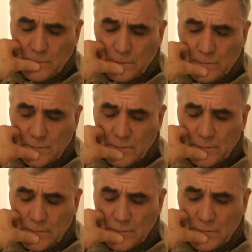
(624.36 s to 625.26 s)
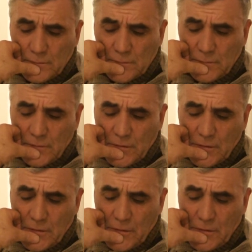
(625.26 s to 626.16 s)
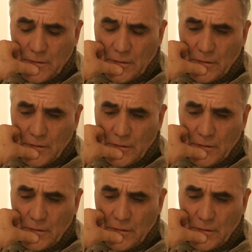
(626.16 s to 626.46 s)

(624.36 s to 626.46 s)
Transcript: Nobody speaks.